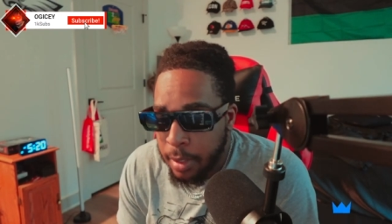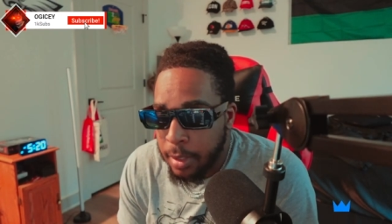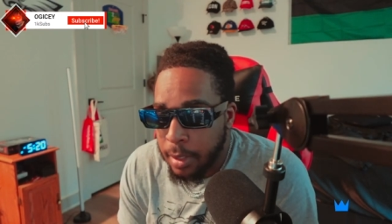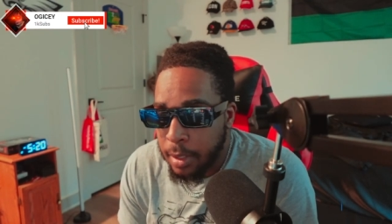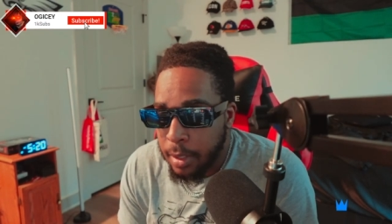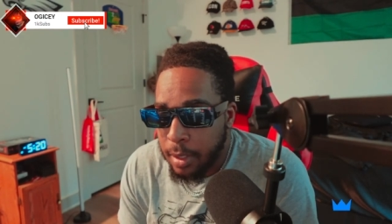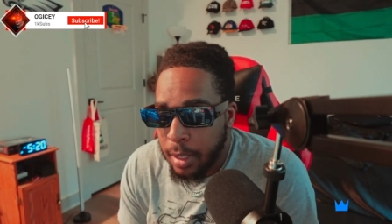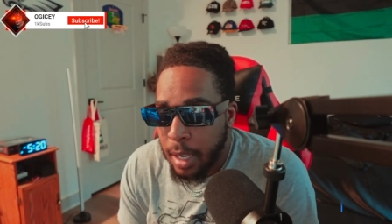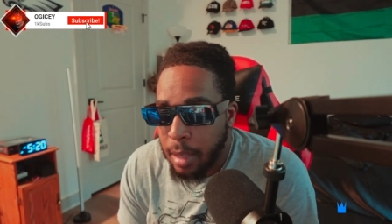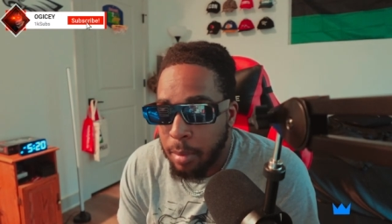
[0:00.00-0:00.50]

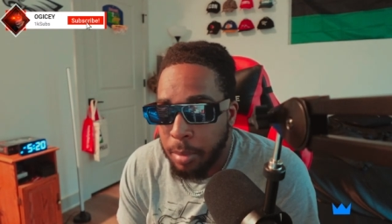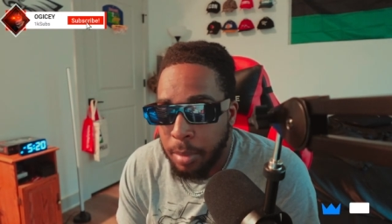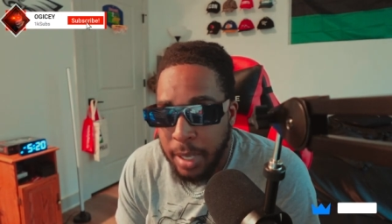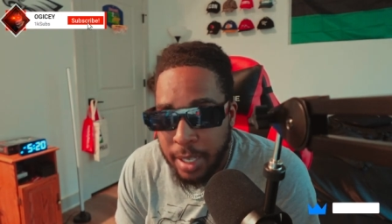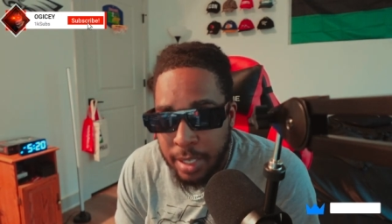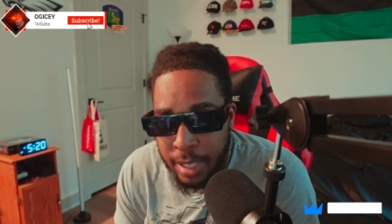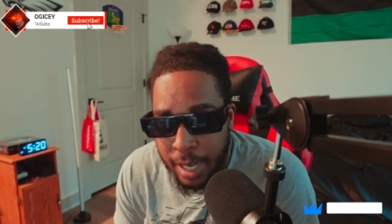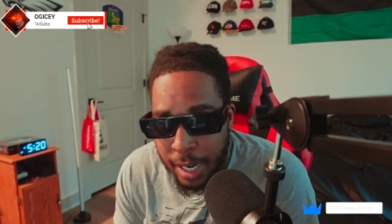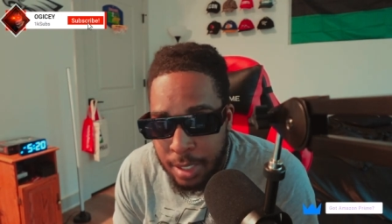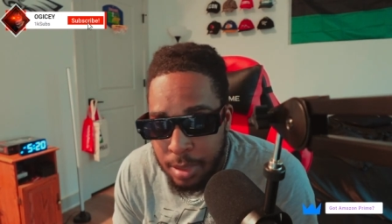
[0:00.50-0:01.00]
and beat
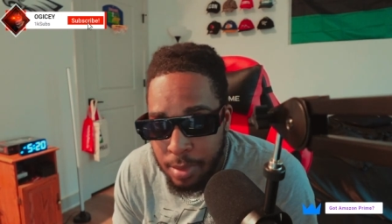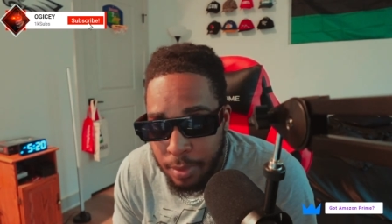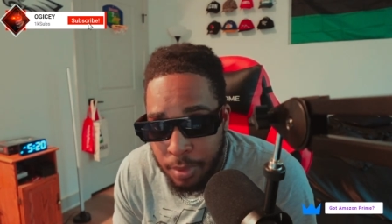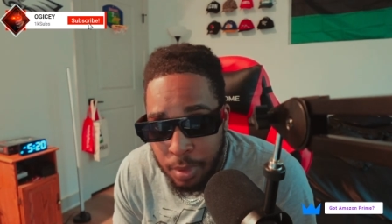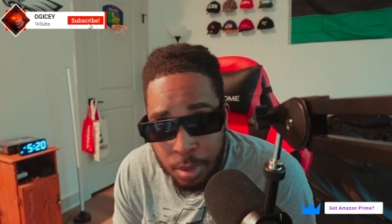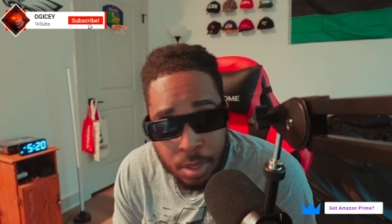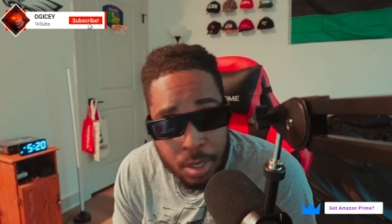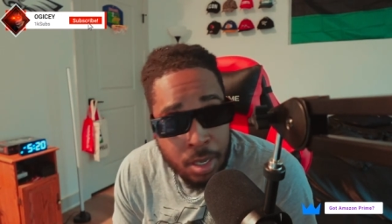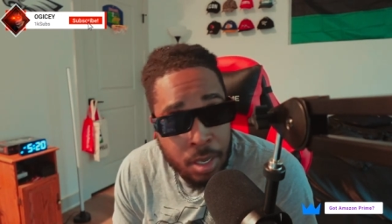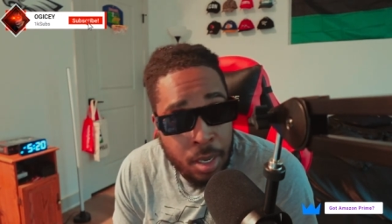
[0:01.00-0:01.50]
Tyson
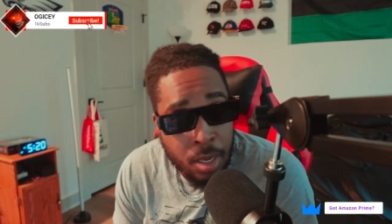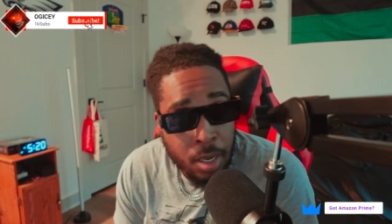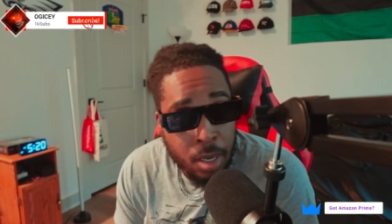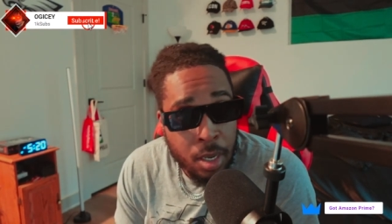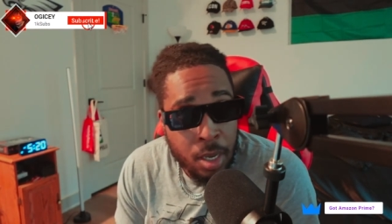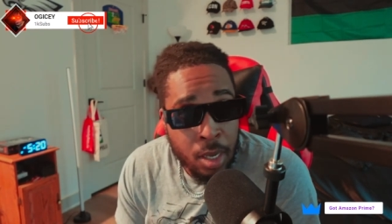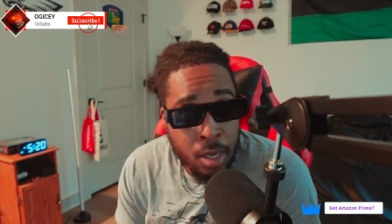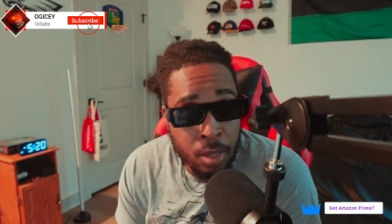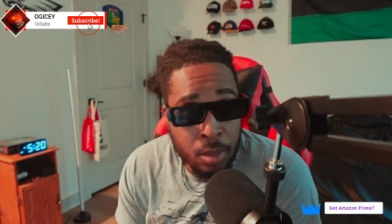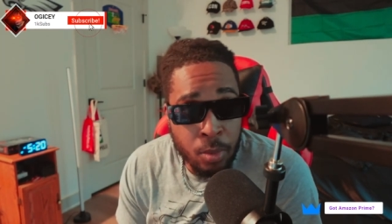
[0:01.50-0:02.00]
Fury,
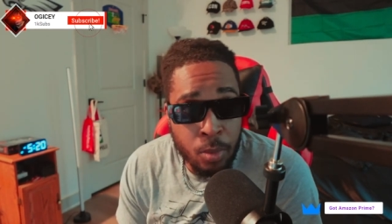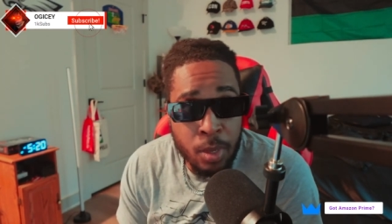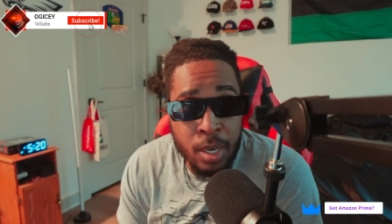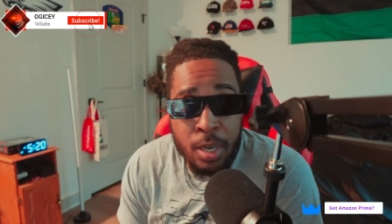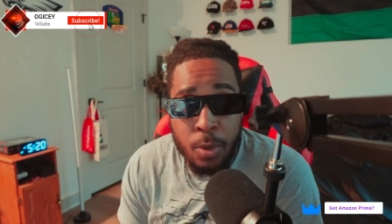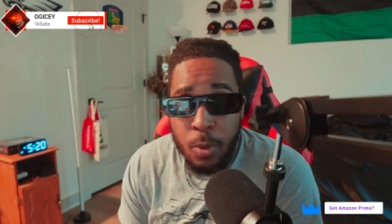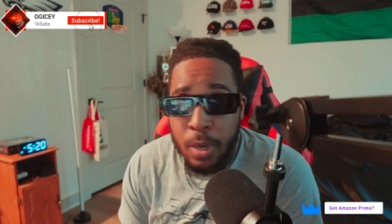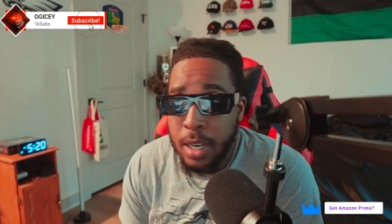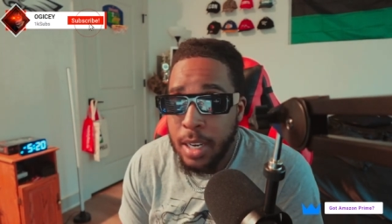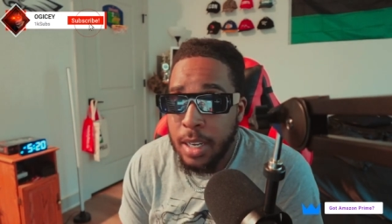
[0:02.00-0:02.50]
we,
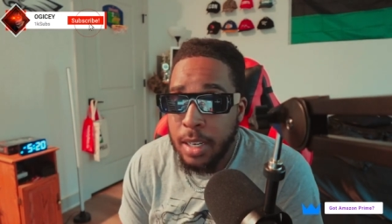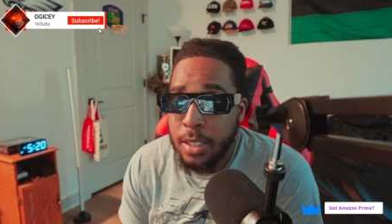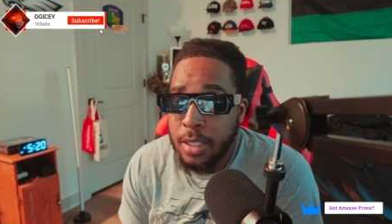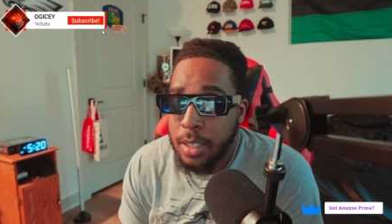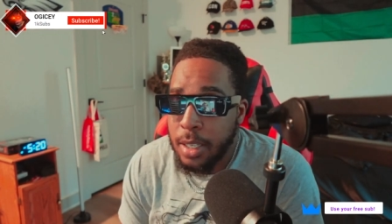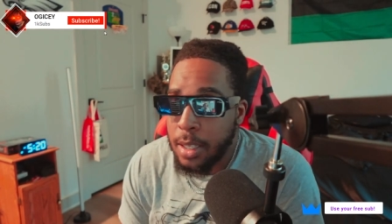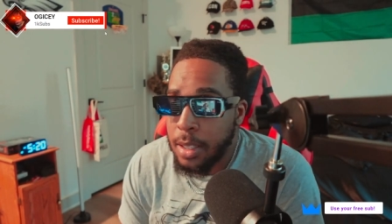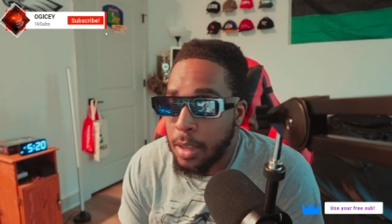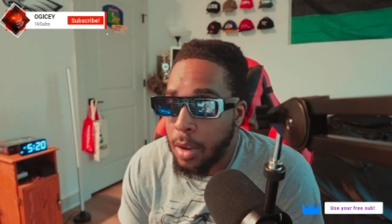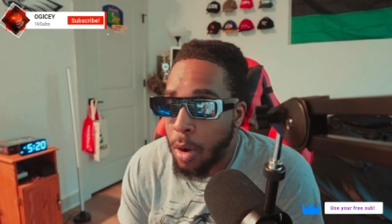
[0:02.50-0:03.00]
we need to
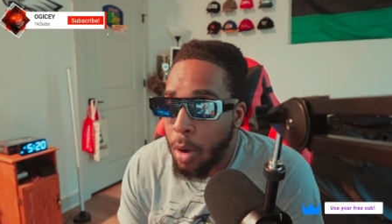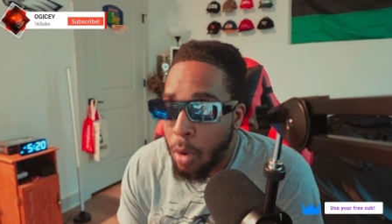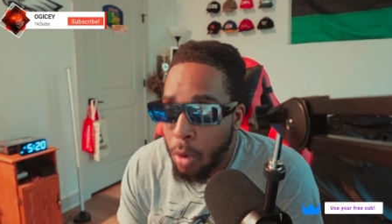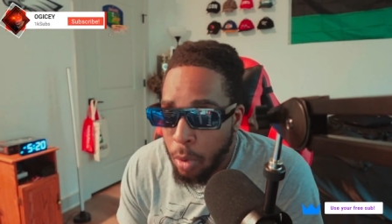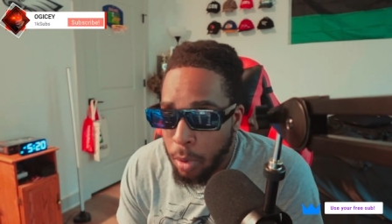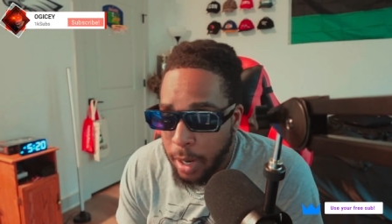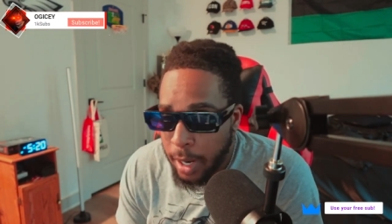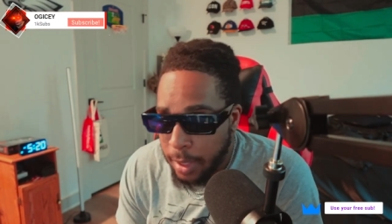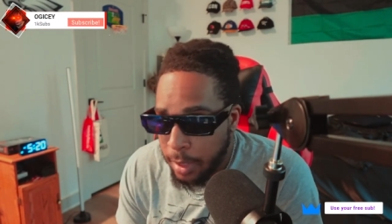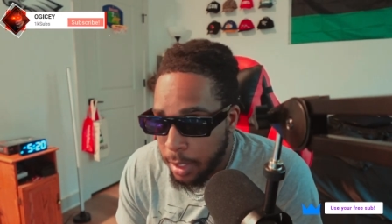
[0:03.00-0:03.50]
see the old
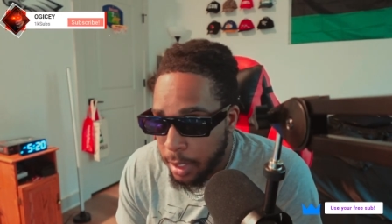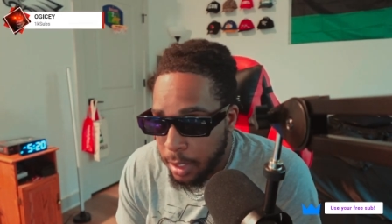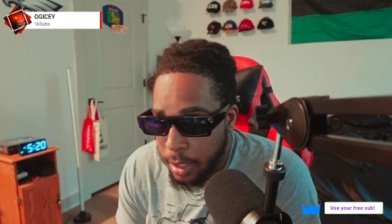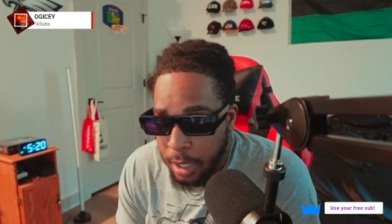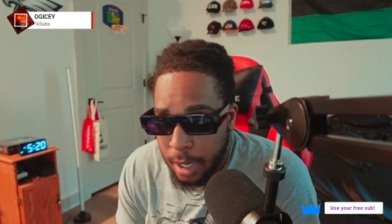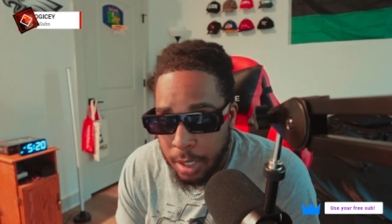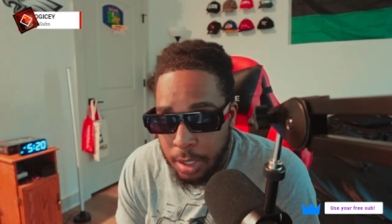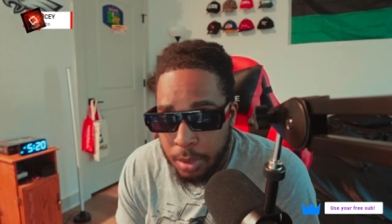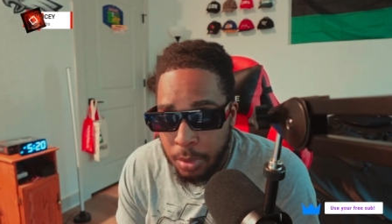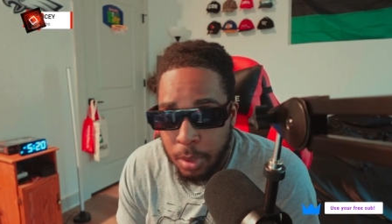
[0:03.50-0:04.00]
Anthony
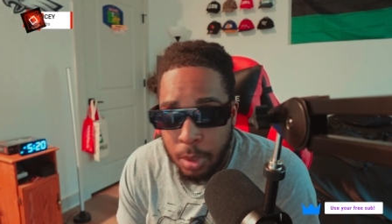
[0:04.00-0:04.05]
Joshua.